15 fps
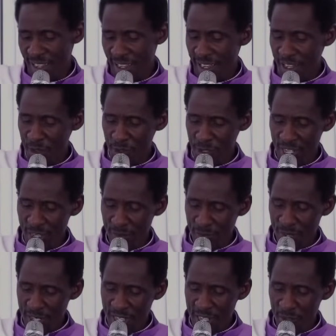And you
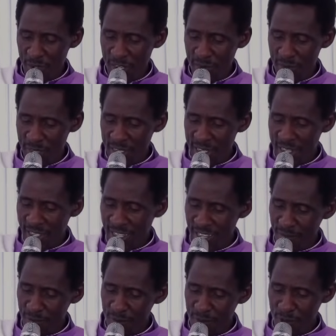celebrated when Biden
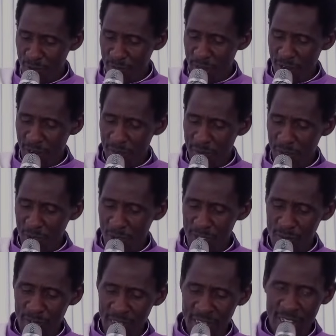came to power because
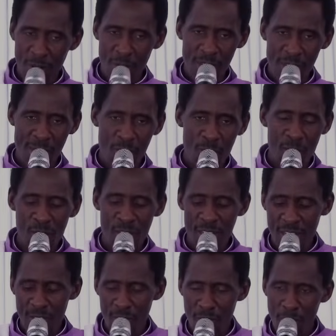Biden was
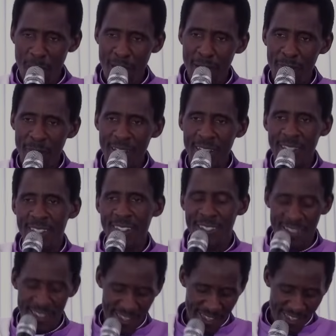associated with Obama.
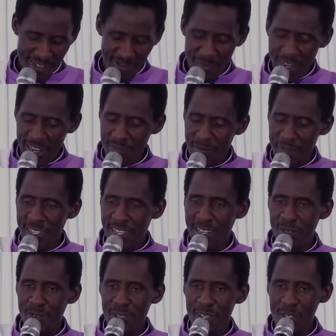But let me tell
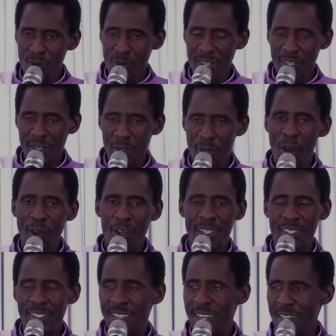you this one.
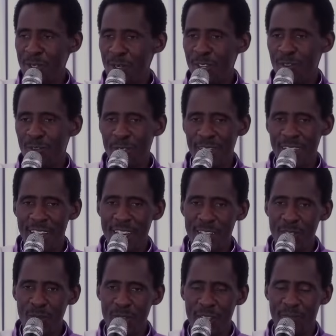God does not vote that
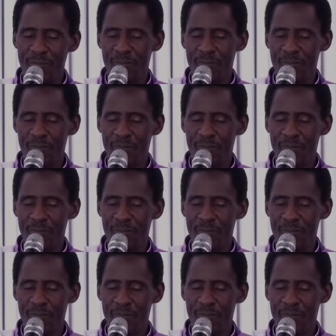way.